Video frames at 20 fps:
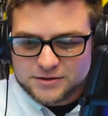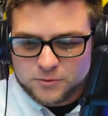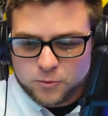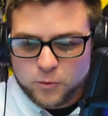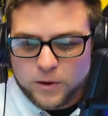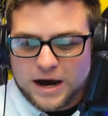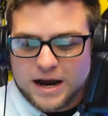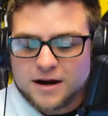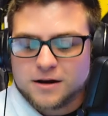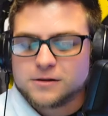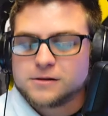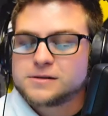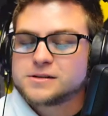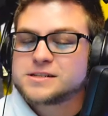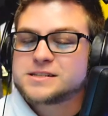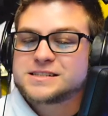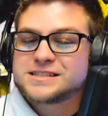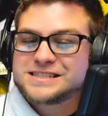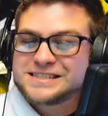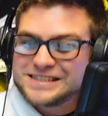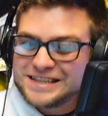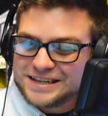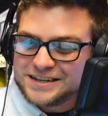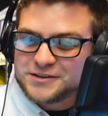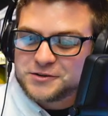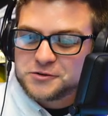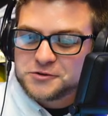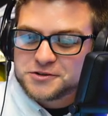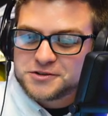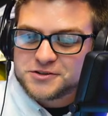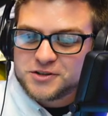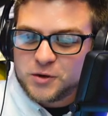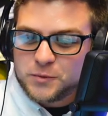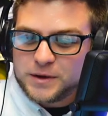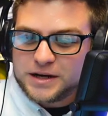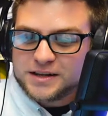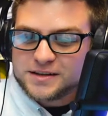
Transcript: wireless signals so many